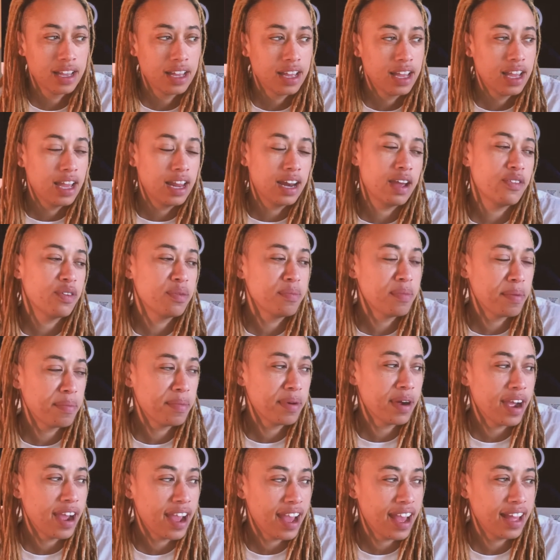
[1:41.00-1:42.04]
And I remember
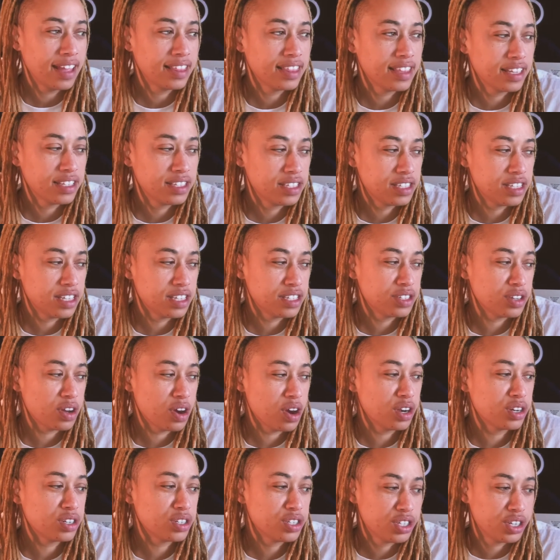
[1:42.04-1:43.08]
I had this
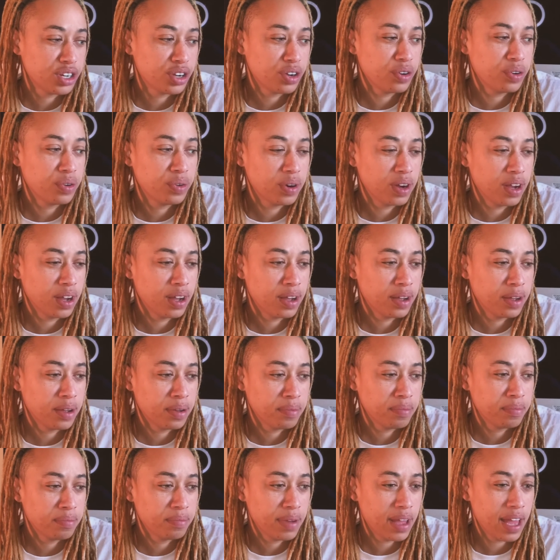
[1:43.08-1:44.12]
art
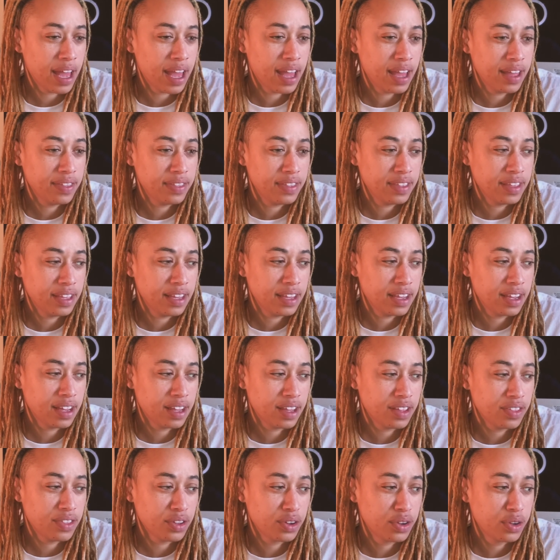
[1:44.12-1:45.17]
show at
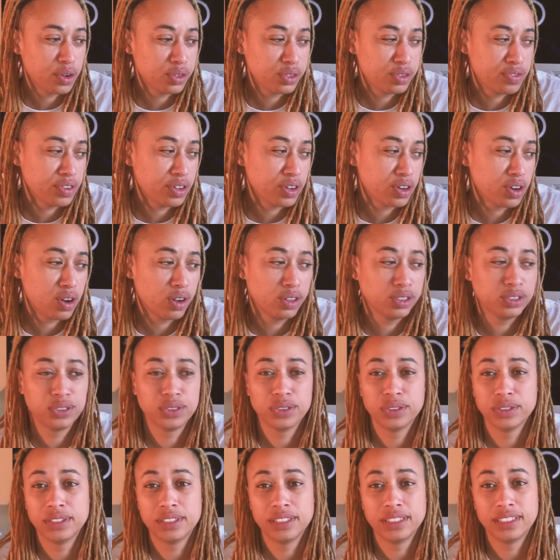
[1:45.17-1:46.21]
the Coatesville
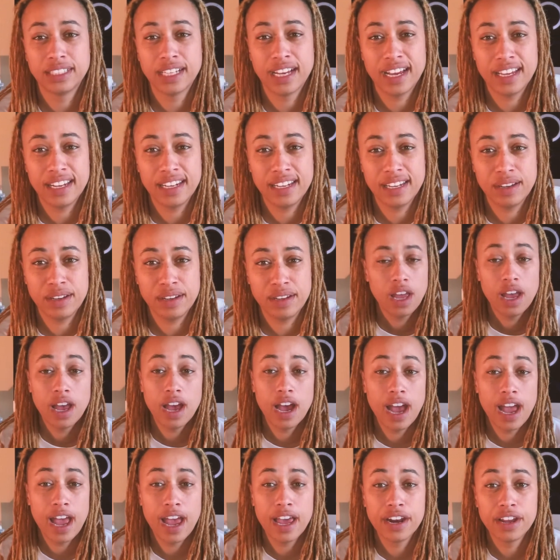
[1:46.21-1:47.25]
Cultural Society.
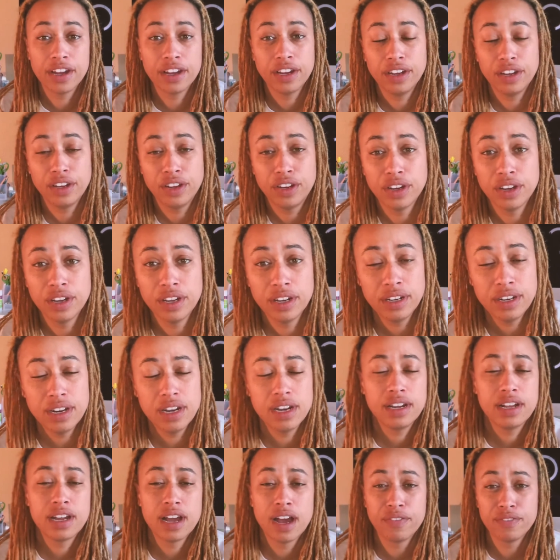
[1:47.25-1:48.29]
I had a good
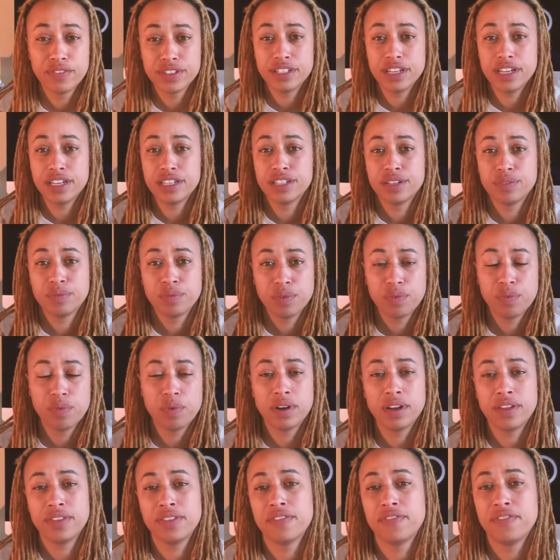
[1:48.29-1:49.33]
conversation with one
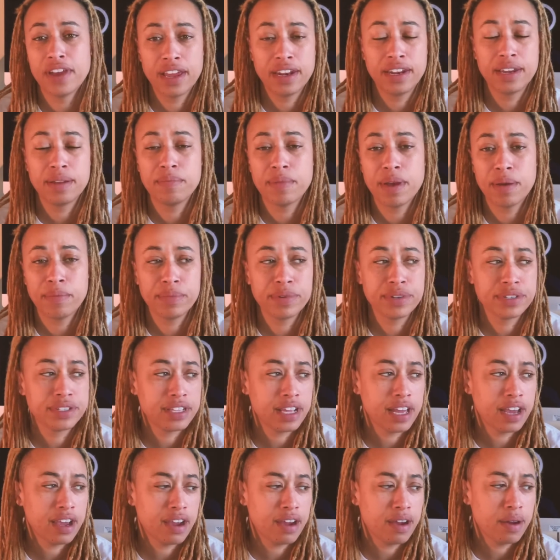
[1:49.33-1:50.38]
of the founding members
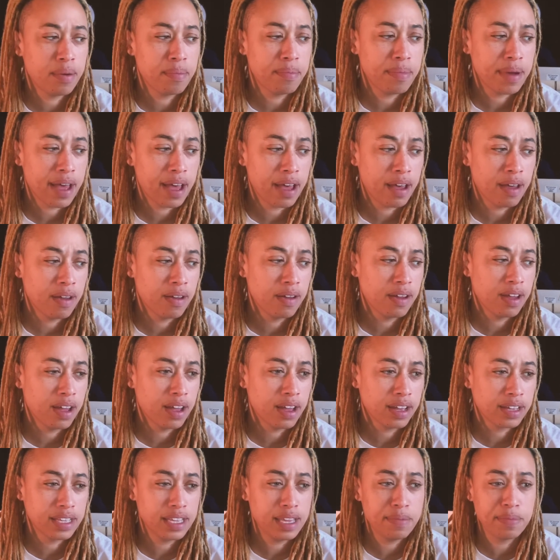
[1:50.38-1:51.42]
there
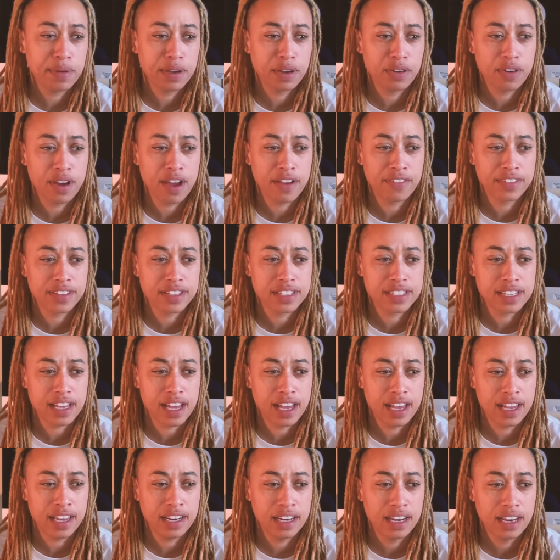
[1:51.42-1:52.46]
about keeping graphic
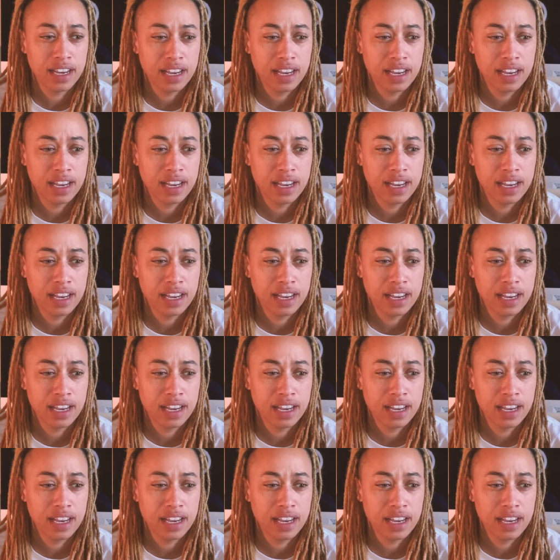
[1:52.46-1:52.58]
design